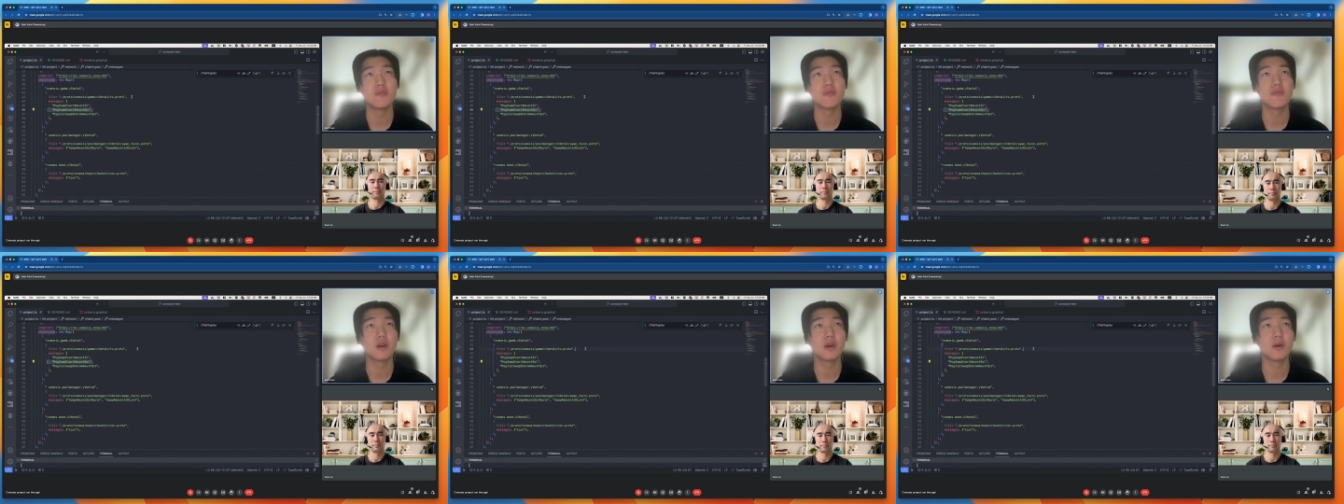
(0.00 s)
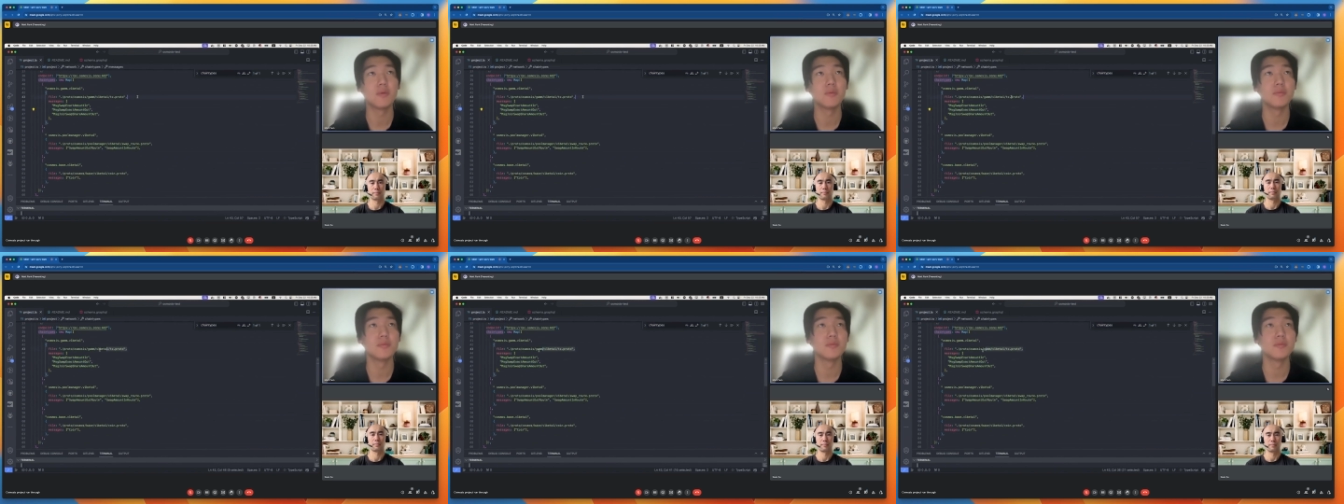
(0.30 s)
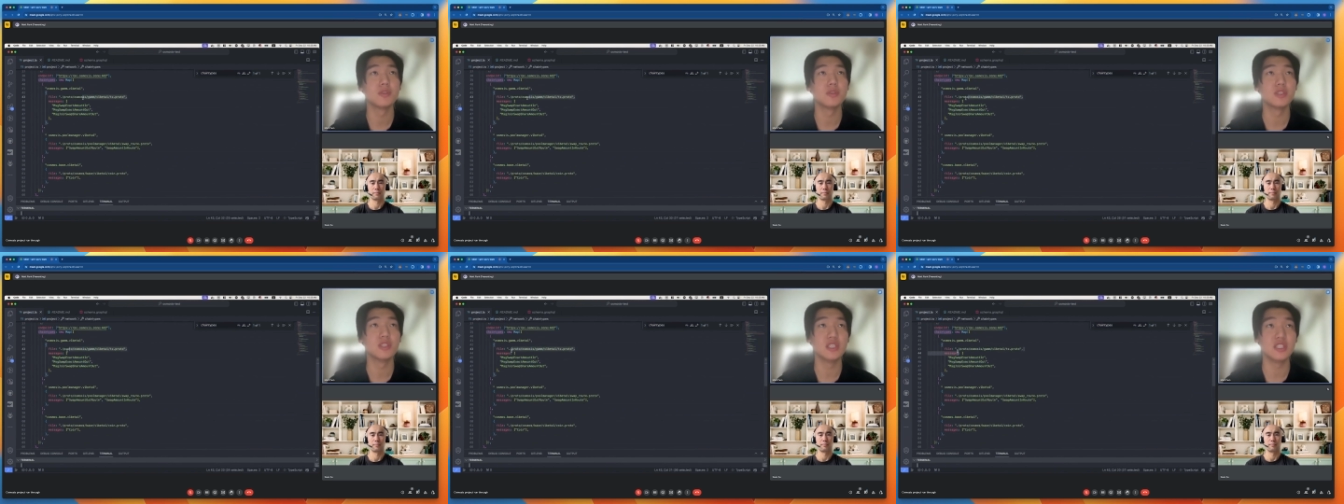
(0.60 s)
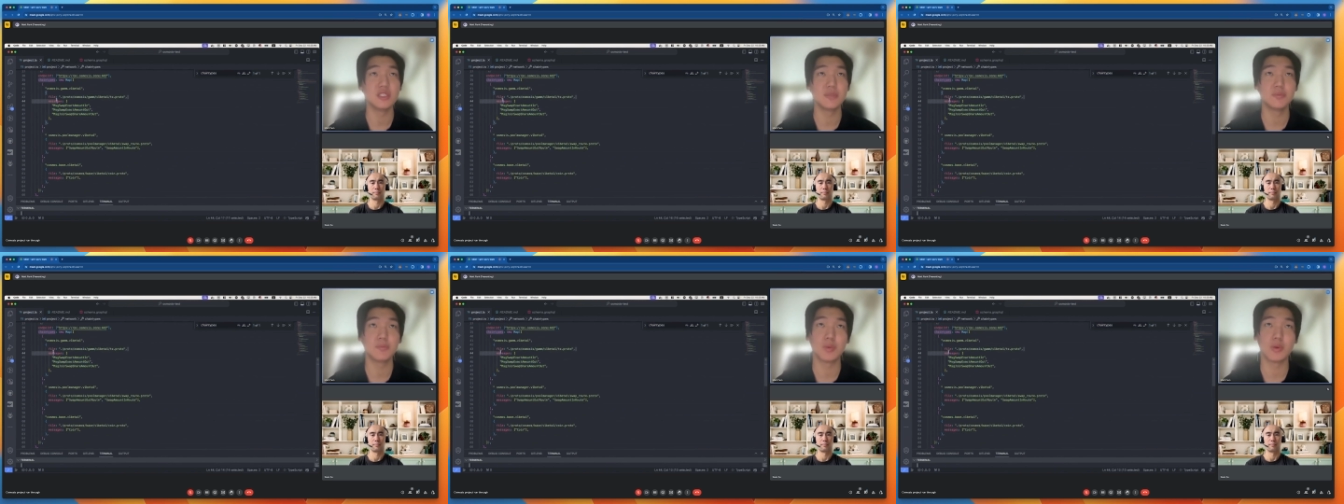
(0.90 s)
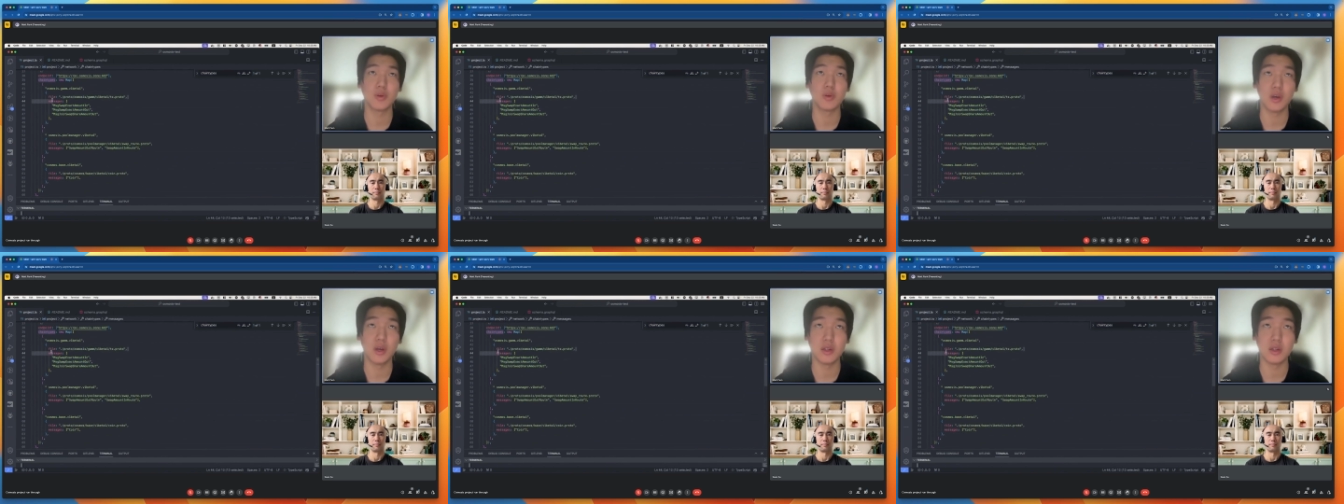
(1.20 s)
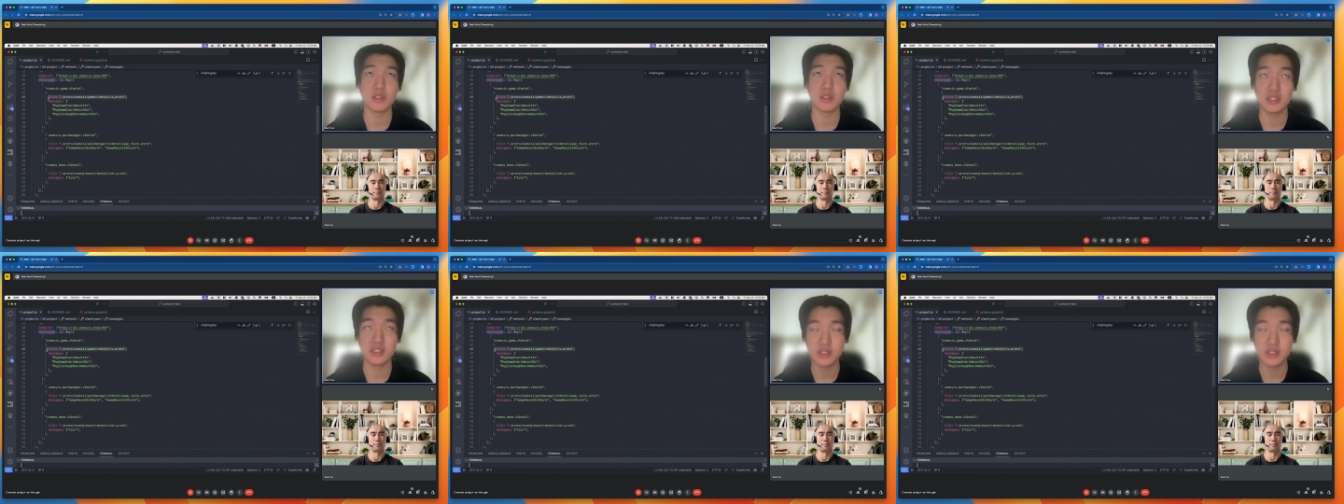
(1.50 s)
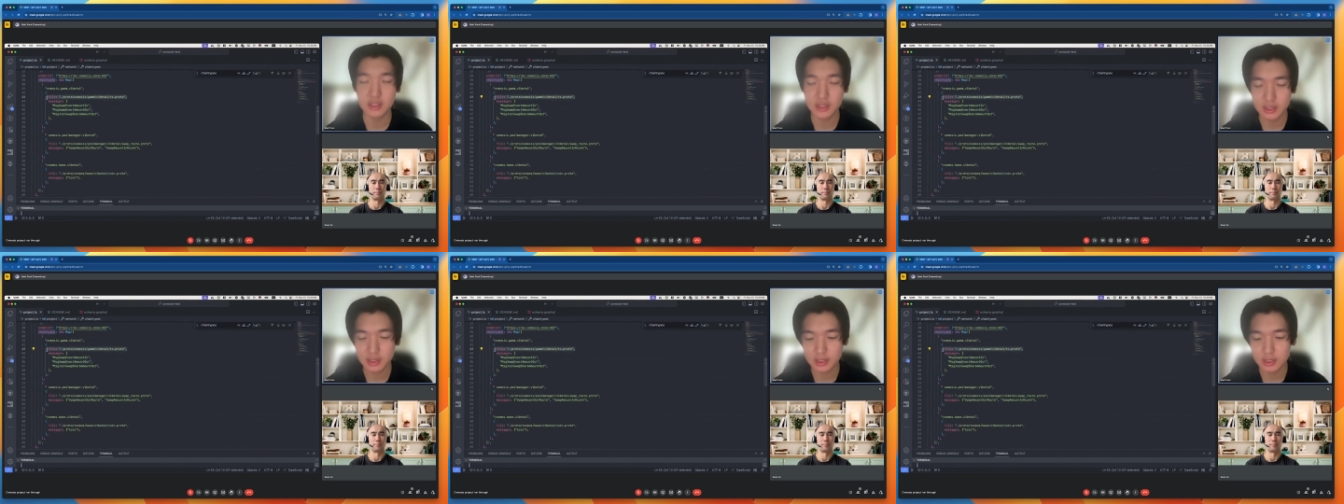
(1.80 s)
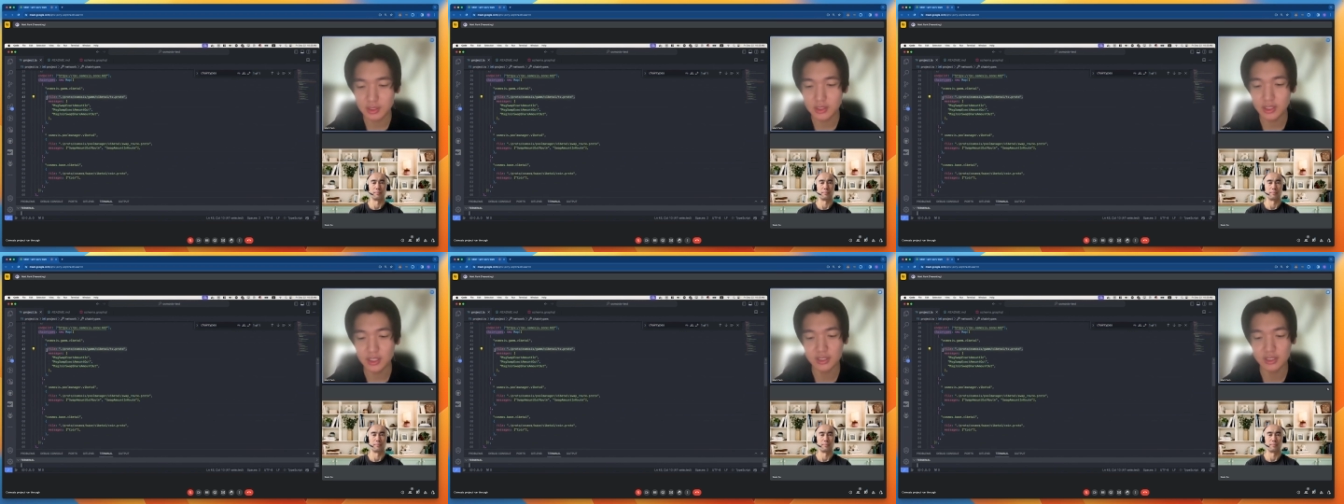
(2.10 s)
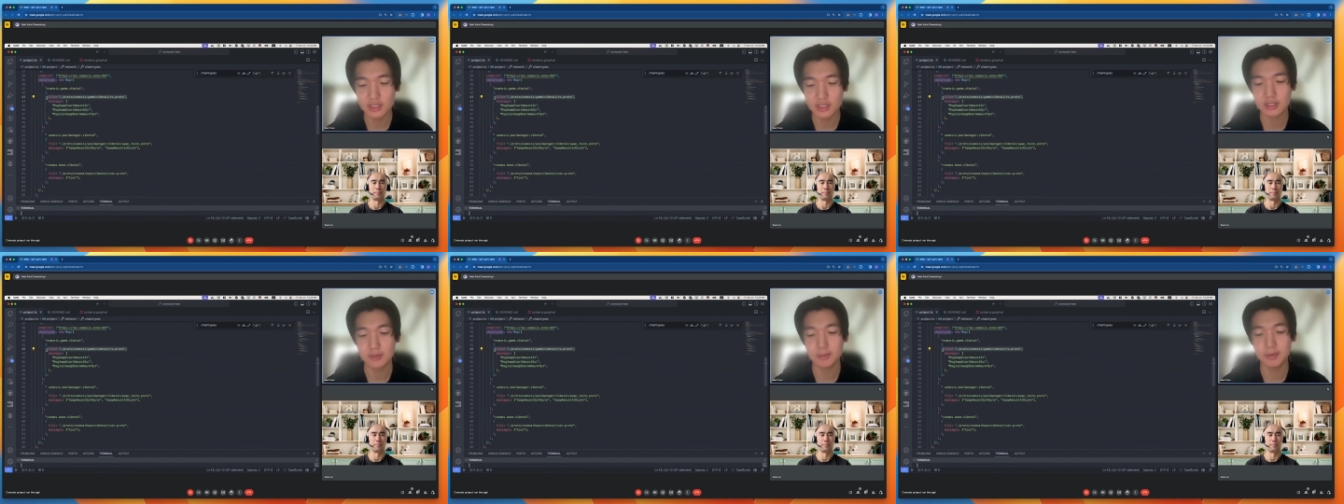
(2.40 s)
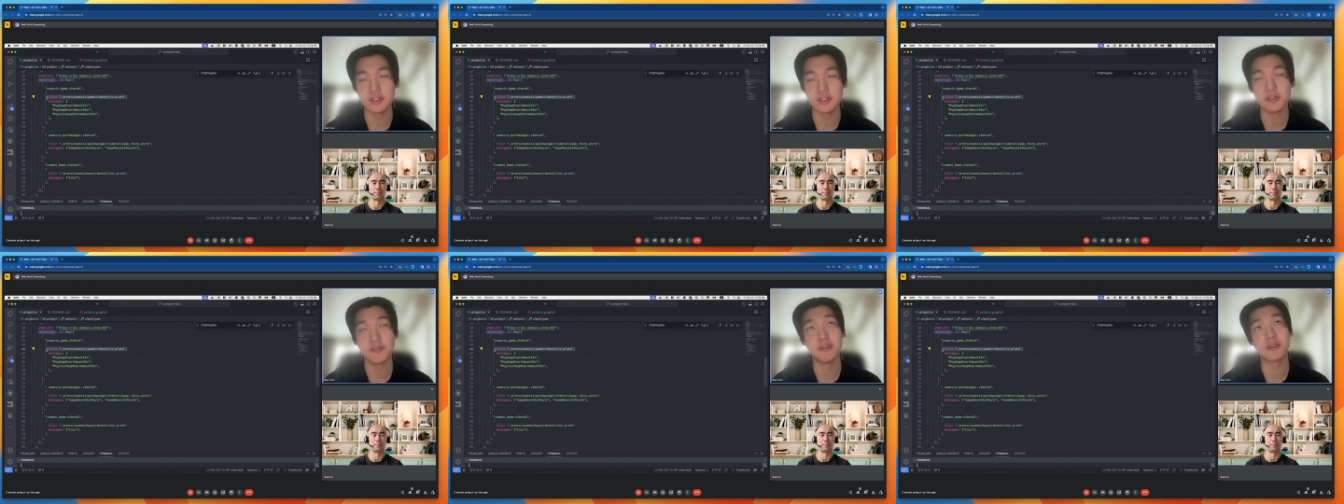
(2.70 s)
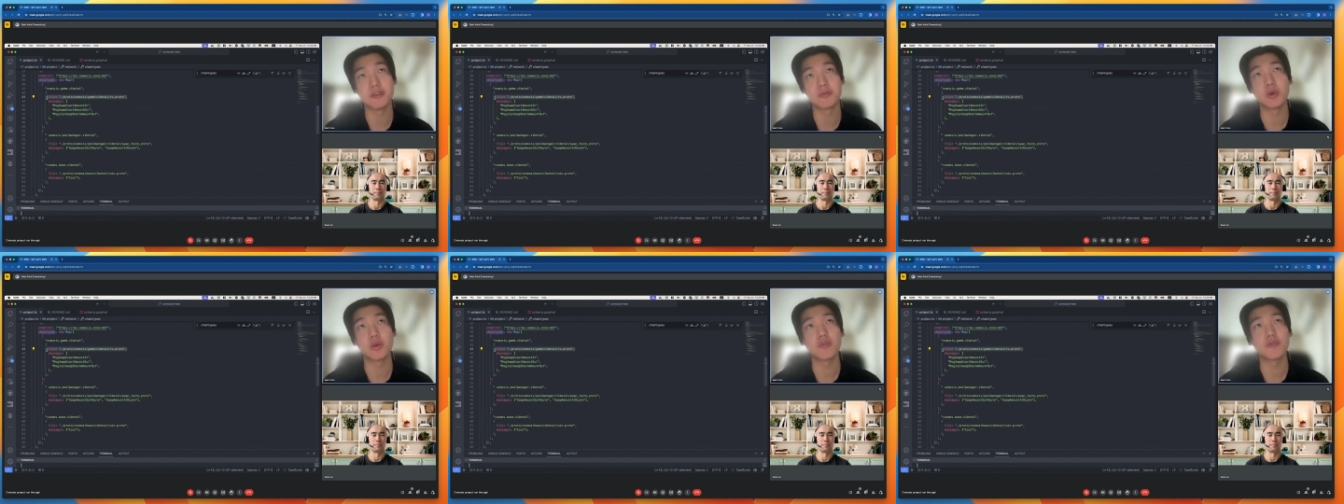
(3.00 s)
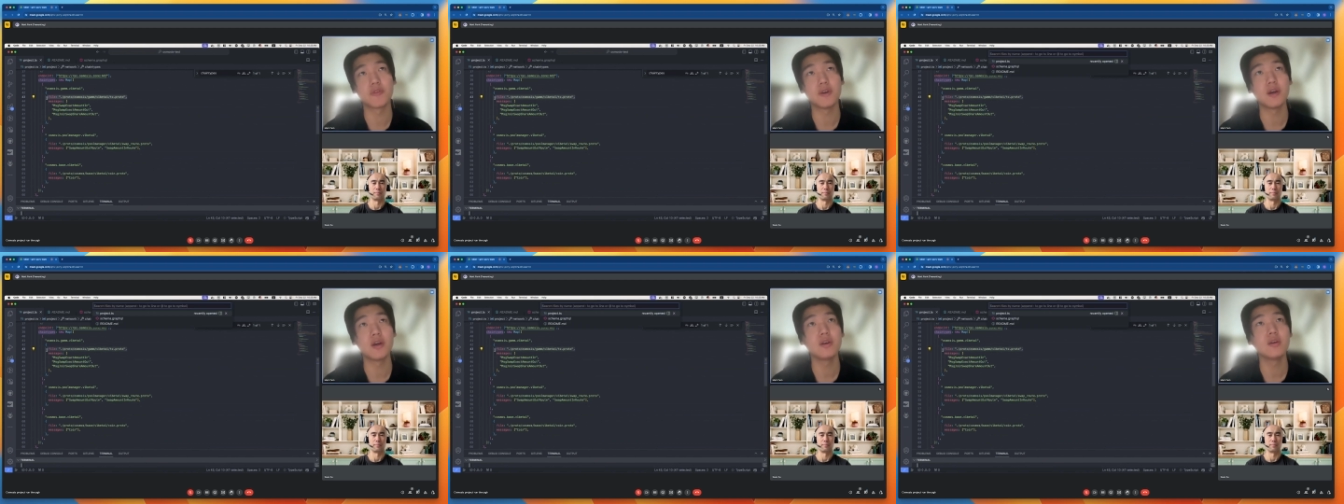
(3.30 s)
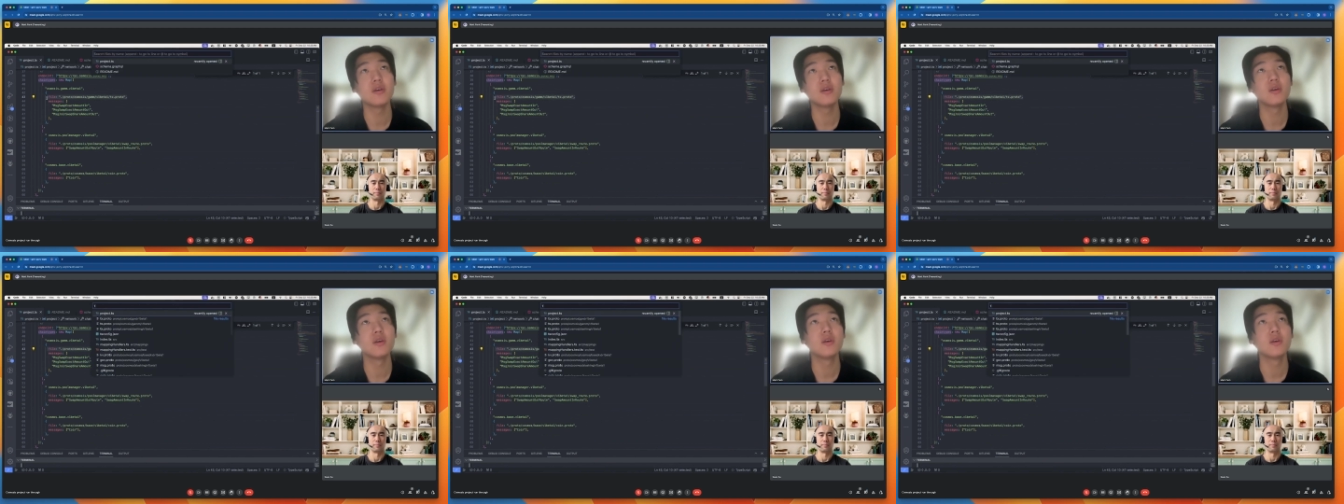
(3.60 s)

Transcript: from this specific profile.